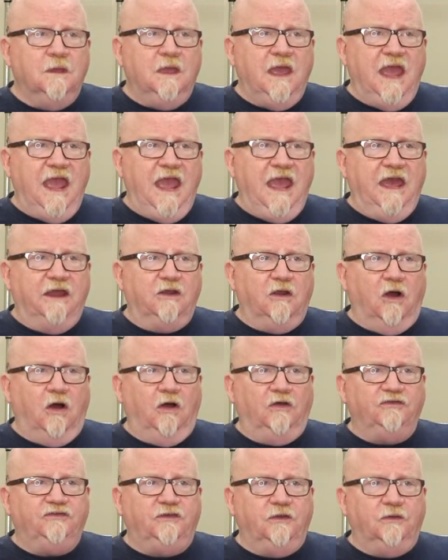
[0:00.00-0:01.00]
and
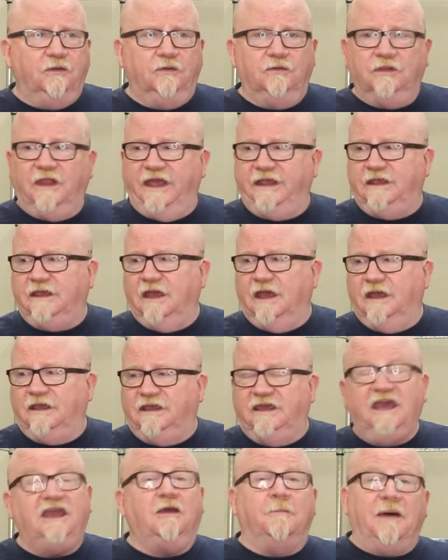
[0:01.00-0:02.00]
also, like uh,
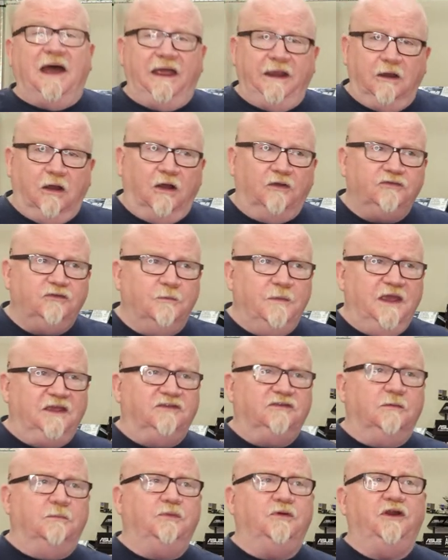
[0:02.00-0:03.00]
Gigabyte also makes
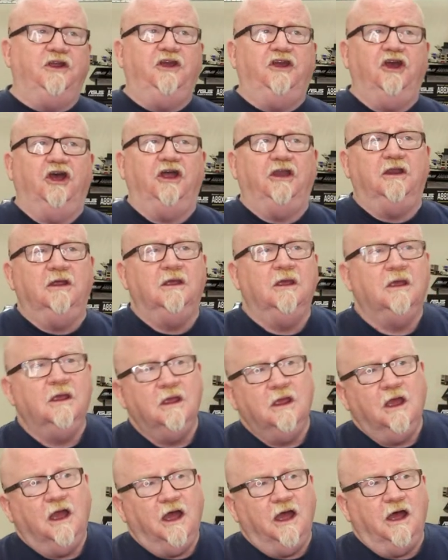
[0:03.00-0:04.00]
some pretty good
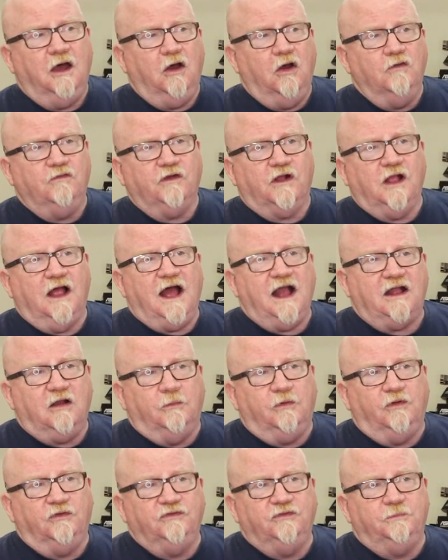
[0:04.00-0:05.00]
uh,
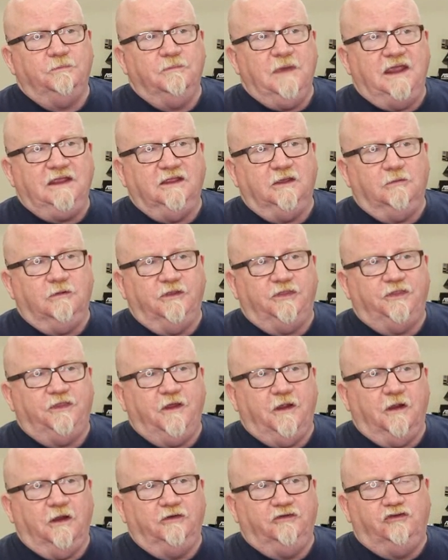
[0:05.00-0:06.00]
overclockables, mainly with
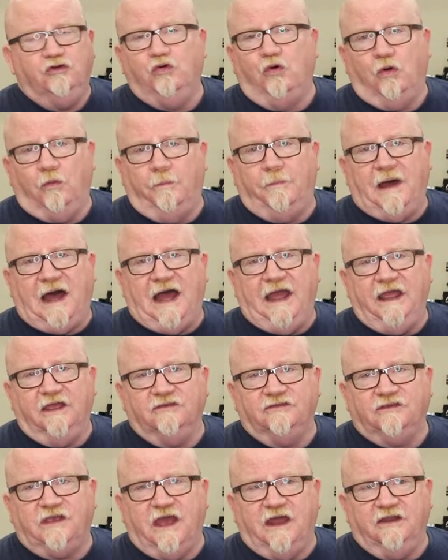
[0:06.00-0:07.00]
their dual
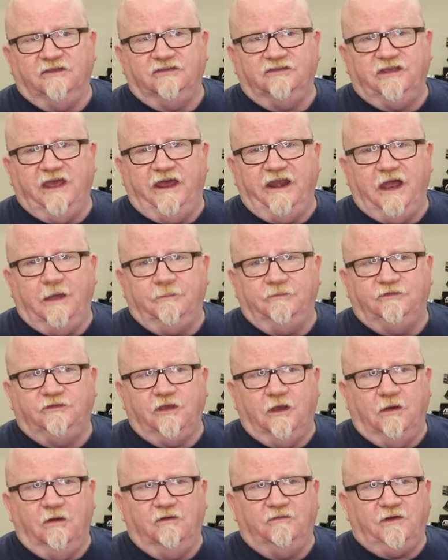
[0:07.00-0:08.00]
BIOS kind of setup.
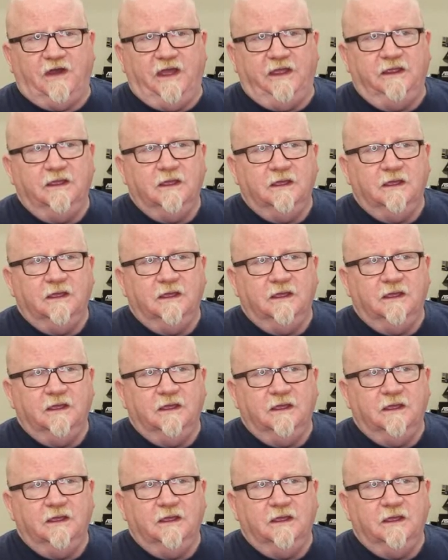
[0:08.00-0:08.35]
So if I